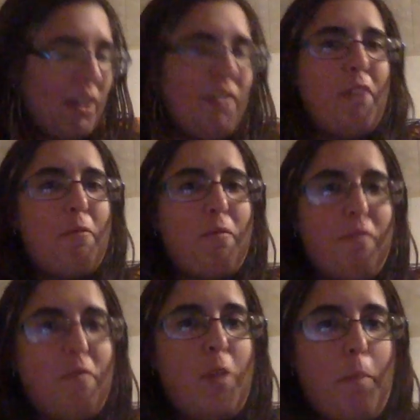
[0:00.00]
very
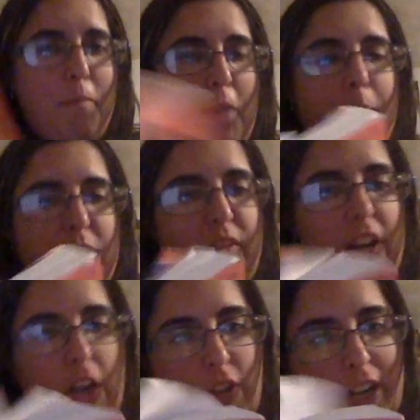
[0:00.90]

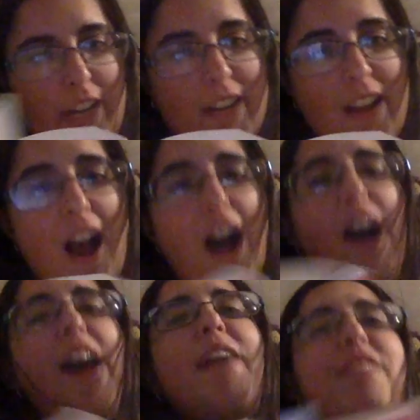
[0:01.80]
captivating read.
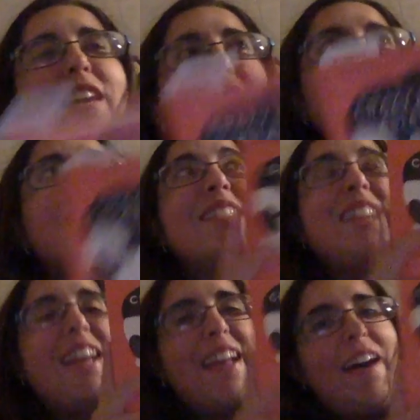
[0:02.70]
I think the
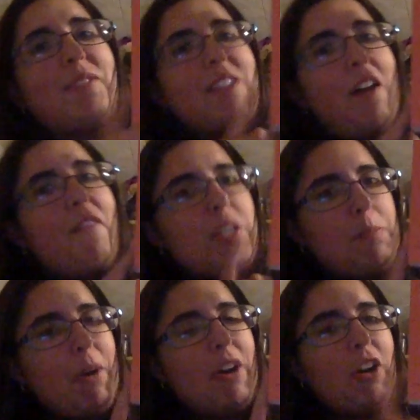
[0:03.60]
standouts of this
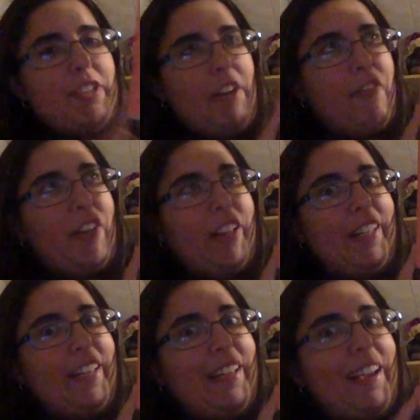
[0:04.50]
book are
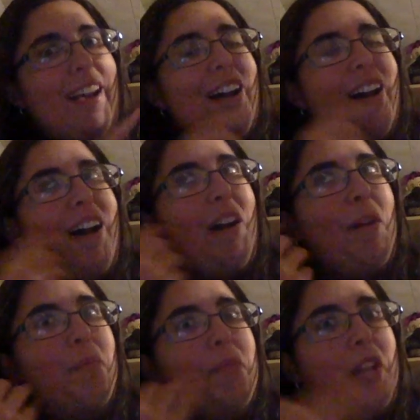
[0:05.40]
definitely
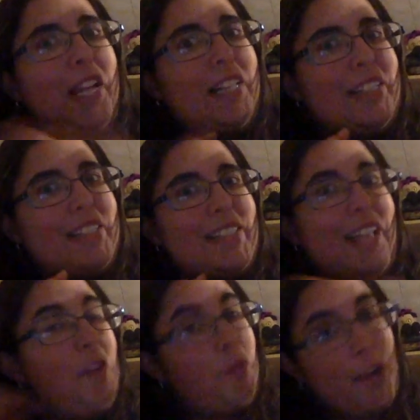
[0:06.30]
Nicholas
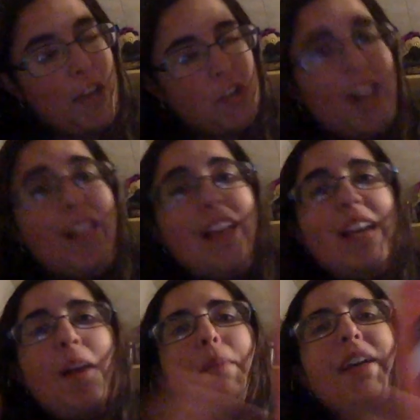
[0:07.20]
and Rachel,
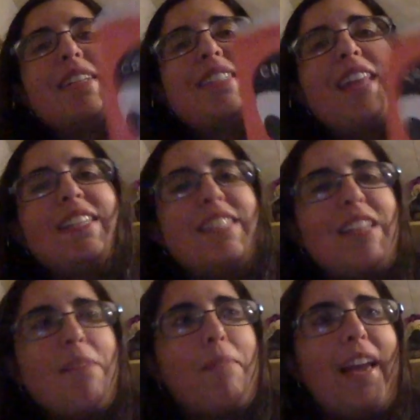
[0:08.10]
because they
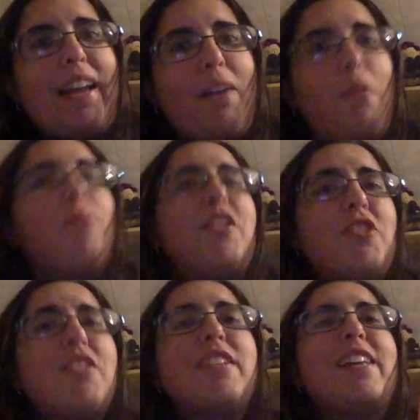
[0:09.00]
seem like, well,
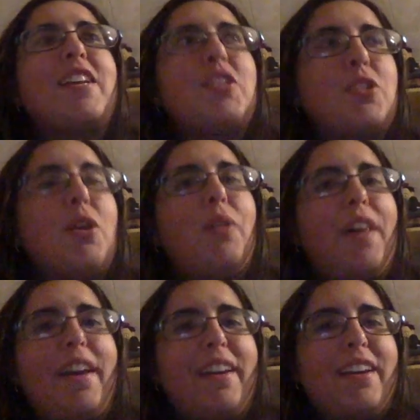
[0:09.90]
Rachel is like so
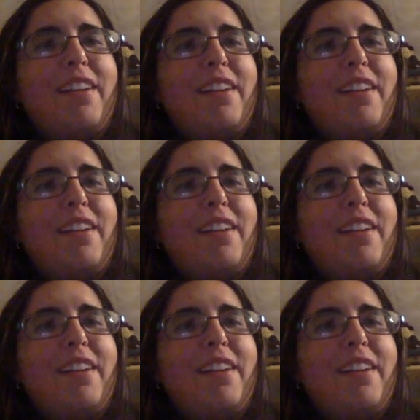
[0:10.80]
like